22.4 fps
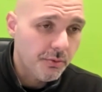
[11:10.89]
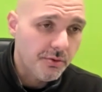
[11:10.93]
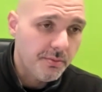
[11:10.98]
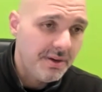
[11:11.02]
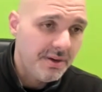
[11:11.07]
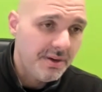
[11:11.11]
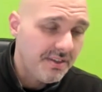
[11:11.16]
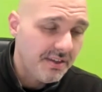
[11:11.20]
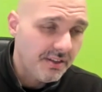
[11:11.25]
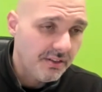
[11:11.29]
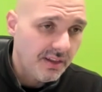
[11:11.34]
was
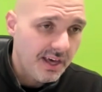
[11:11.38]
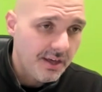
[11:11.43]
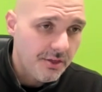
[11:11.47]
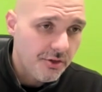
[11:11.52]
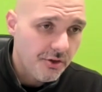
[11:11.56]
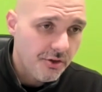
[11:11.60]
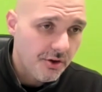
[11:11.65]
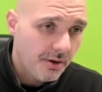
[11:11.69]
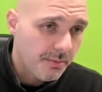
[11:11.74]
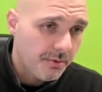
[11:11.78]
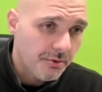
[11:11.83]
amazing in the last
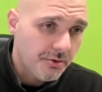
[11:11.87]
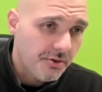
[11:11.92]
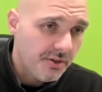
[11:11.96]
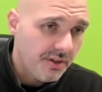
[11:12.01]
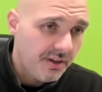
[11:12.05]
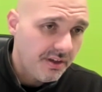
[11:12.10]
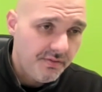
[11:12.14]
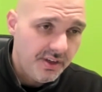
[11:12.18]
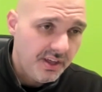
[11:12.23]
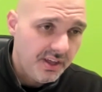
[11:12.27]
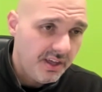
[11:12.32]
job, their
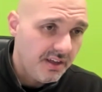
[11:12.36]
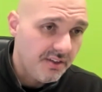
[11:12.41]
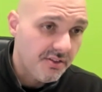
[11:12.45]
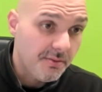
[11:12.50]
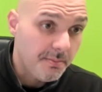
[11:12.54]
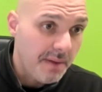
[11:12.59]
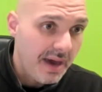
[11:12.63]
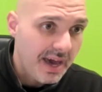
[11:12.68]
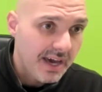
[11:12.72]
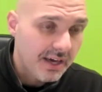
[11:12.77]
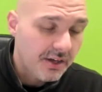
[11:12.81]
CV is
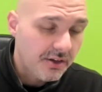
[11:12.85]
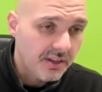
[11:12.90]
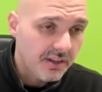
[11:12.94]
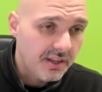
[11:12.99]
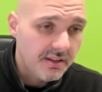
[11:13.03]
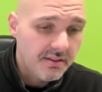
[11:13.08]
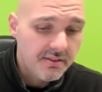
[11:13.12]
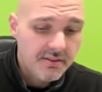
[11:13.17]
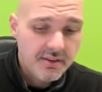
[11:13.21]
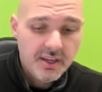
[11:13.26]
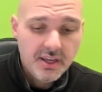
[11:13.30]

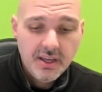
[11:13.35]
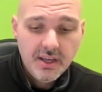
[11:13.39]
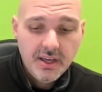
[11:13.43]
immaculate,